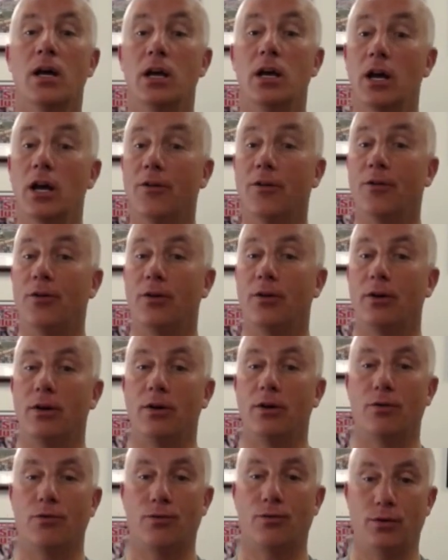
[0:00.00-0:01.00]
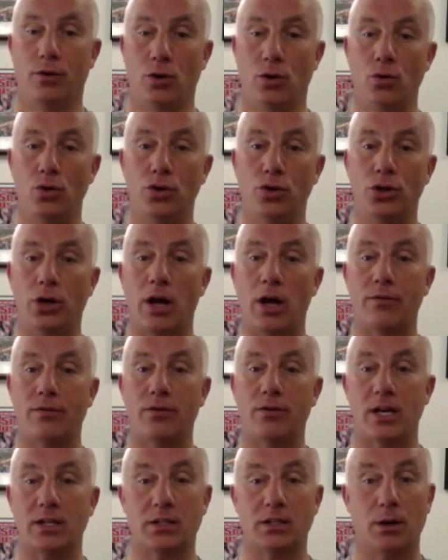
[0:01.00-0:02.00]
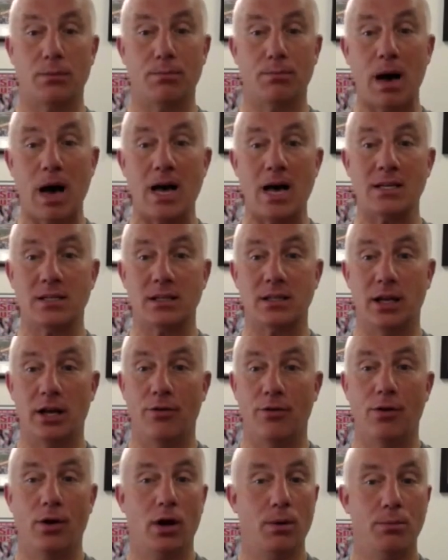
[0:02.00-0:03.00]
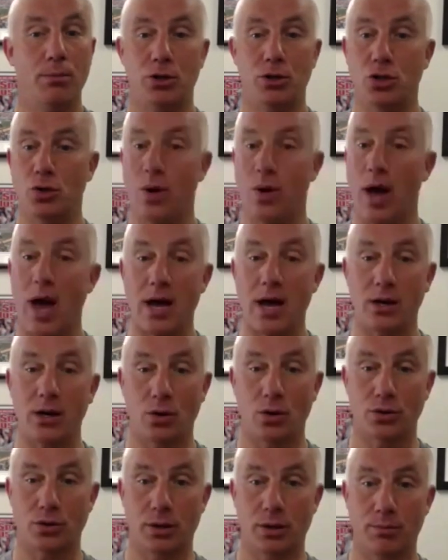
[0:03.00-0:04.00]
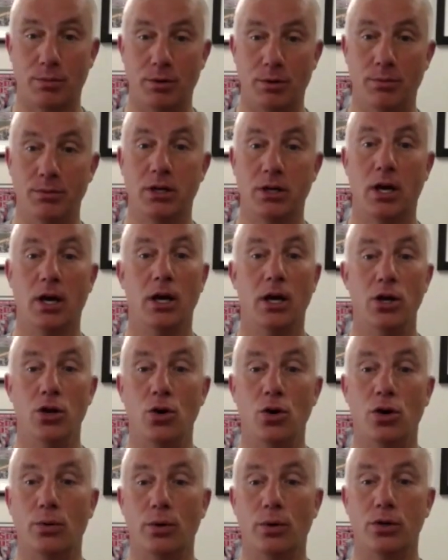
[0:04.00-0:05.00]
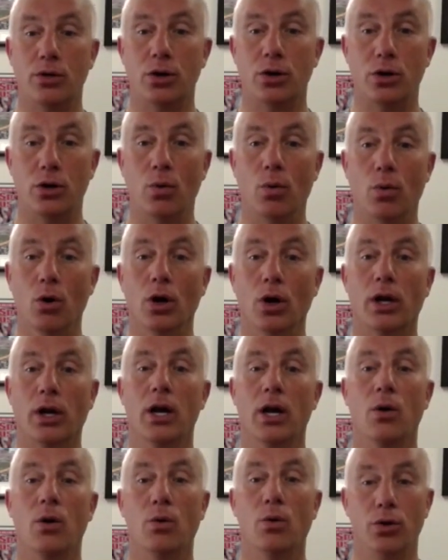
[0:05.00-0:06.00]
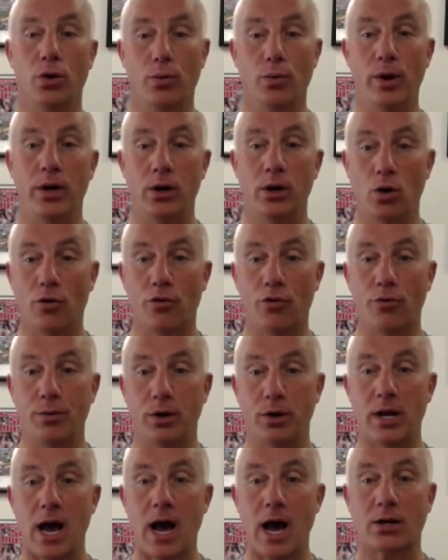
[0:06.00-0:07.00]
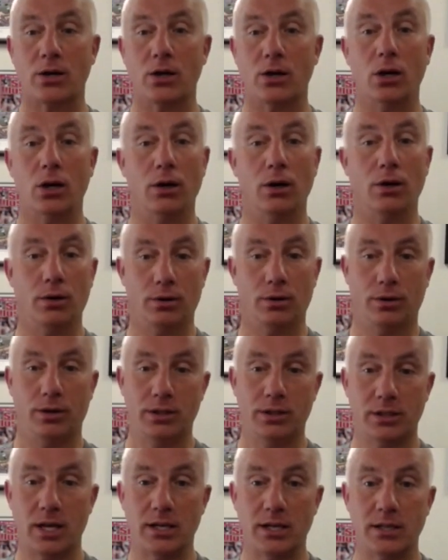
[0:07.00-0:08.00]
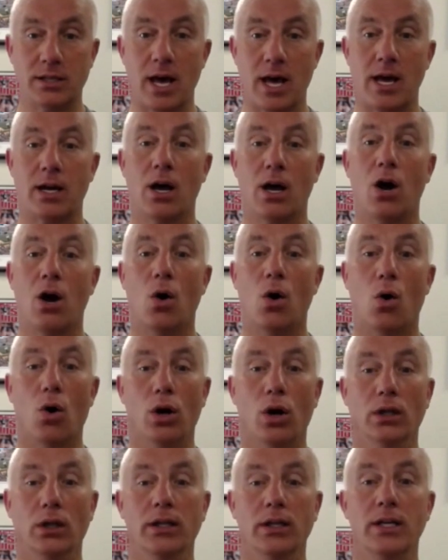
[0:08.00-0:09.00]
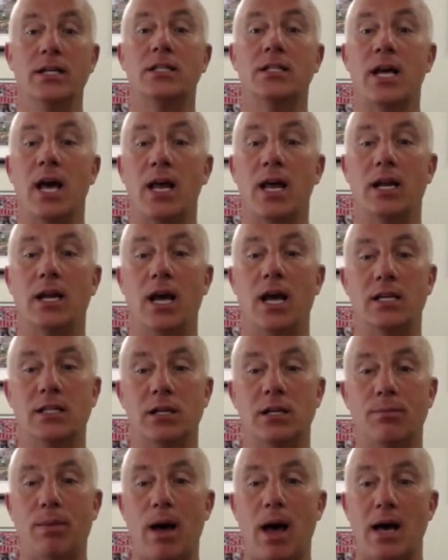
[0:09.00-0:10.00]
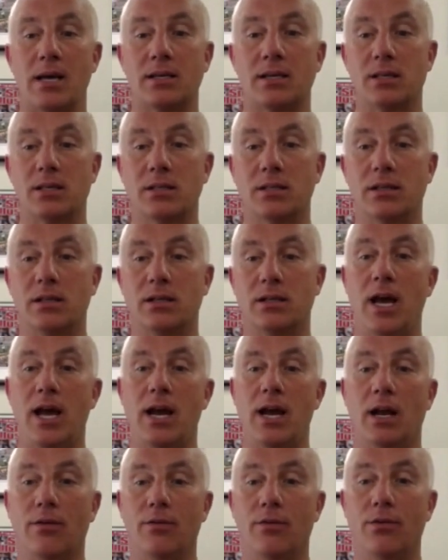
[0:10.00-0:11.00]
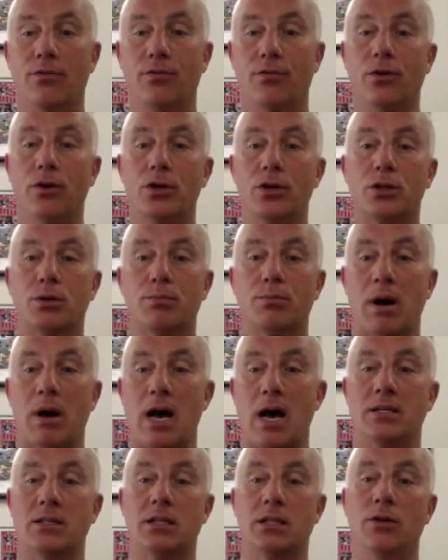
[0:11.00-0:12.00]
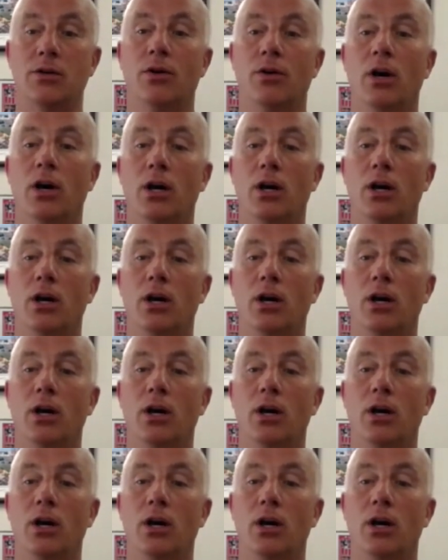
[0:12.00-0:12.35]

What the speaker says: if you should have tested positive, but you had no symptoms, you can return to work with a written note from your doctor that says that, or at least 10 days have passed since the date of the first positive